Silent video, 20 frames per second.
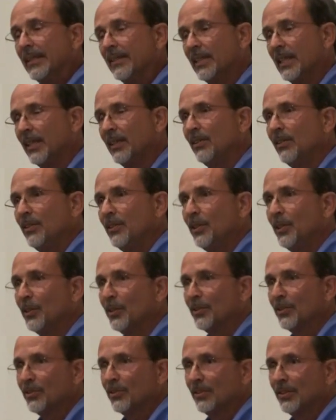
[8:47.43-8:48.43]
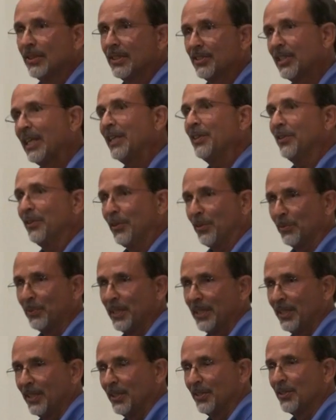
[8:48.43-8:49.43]
Then the second
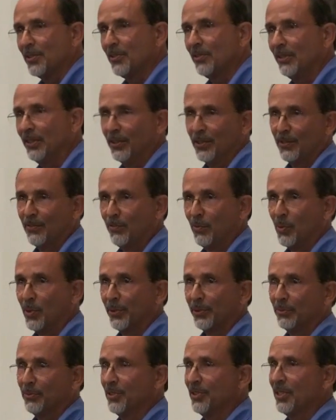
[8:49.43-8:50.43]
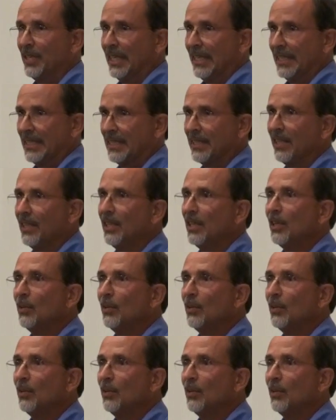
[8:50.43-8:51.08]
3 years, years 4 through 6,